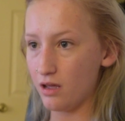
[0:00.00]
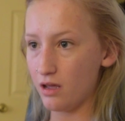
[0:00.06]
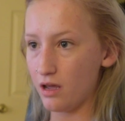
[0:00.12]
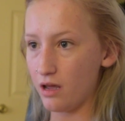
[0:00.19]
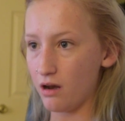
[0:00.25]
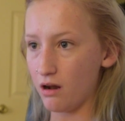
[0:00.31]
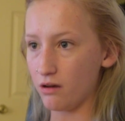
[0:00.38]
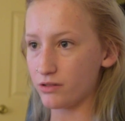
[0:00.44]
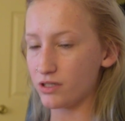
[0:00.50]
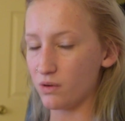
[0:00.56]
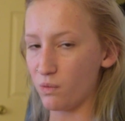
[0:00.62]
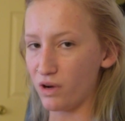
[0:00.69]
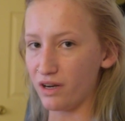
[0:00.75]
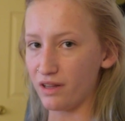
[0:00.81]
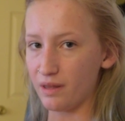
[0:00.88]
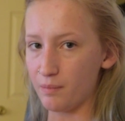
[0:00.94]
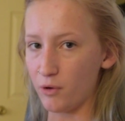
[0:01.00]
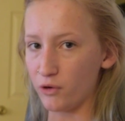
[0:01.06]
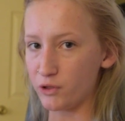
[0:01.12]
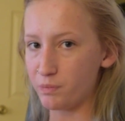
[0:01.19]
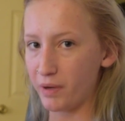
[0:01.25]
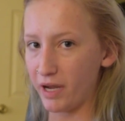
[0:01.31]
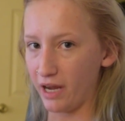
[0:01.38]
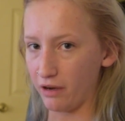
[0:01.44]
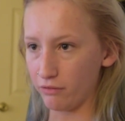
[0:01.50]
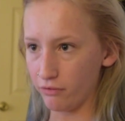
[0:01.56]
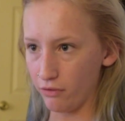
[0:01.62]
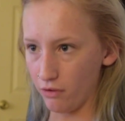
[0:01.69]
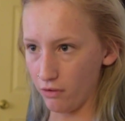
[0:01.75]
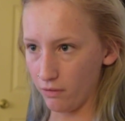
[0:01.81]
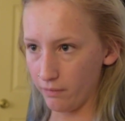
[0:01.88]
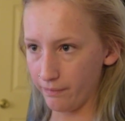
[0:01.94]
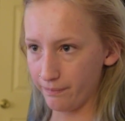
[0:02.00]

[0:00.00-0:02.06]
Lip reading: and also one of the most painful.